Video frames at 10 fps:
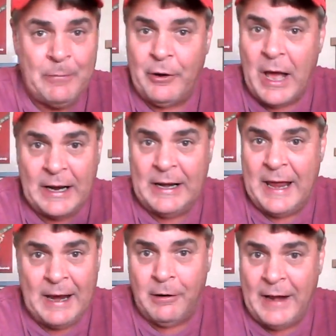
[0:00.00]
They're not going to
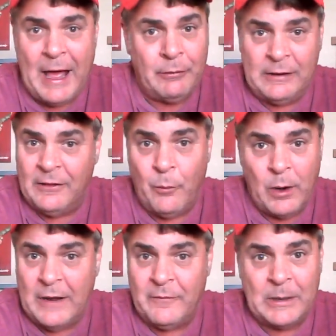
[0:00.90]
air it out. Neither
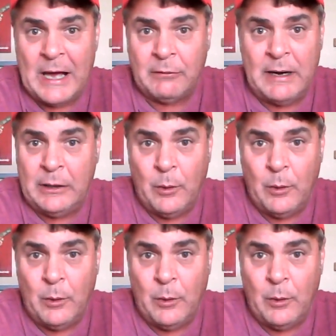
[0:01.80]
one of them got great